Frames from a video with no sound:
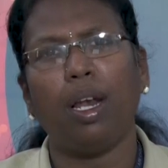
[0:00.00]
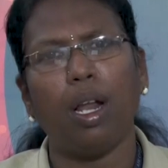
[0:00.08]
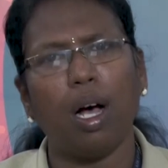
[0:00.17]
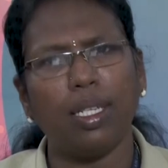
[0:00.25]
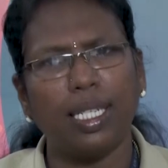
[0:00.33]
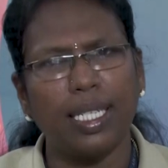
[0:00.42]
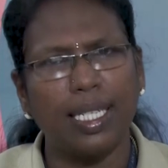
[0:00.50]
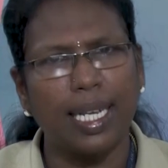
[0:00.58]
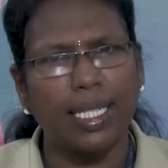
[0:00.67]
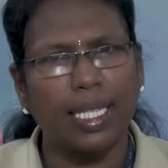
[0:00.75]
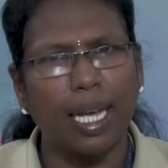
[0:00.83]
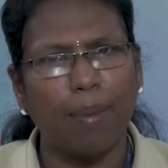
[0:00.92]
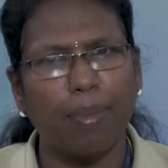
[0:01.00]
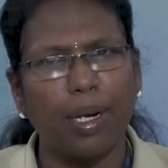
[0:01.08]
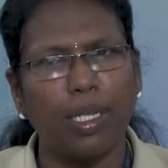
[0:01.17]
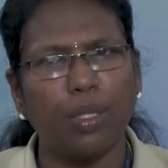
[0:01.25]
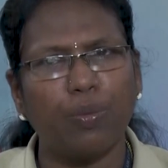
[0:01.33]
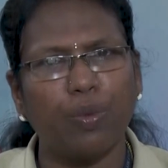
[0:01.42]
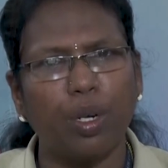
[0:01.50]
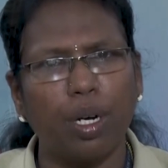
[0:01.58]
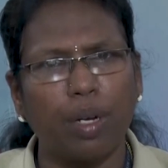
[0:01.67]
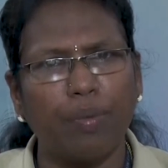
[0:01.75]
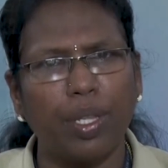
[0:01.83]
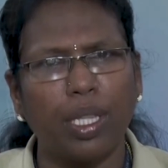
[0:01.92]
Logistics companies
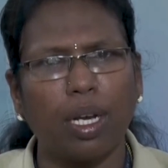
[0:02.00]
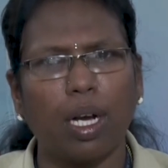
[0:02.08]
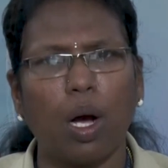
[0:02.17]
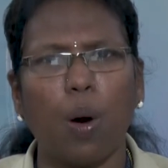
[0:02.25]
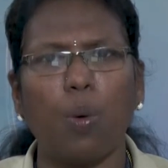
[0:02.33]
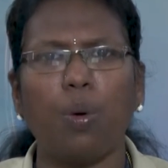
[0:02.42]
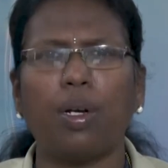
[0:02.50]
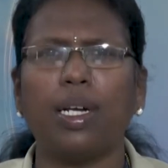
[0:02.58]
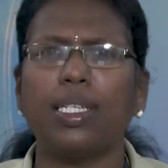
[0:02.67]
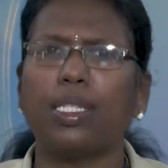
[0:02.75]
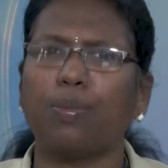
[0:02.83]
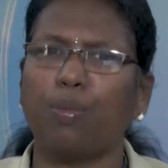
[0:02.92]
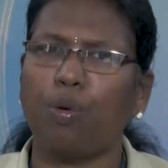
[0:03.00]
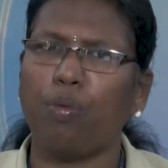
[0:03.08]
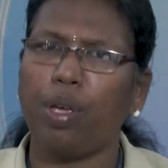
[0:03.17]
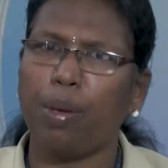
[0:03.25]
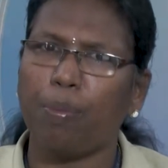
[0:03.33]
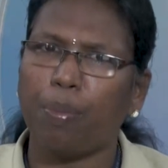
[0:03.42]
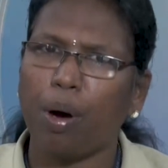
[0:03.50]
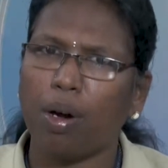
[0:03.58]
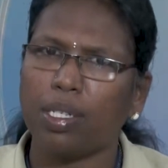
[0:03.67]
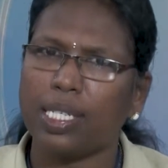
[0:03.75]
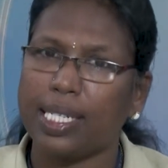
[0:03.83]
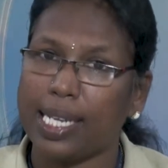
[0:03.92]
work with the countless moving
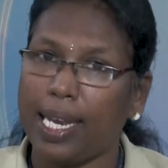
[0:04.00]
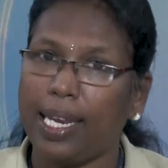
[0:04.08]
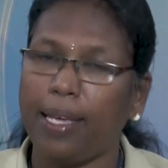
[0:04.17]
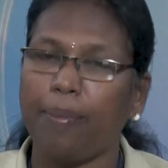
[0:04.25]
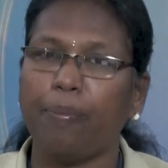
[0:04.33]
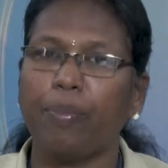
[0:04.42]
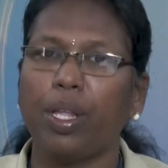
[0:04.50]
parts daily.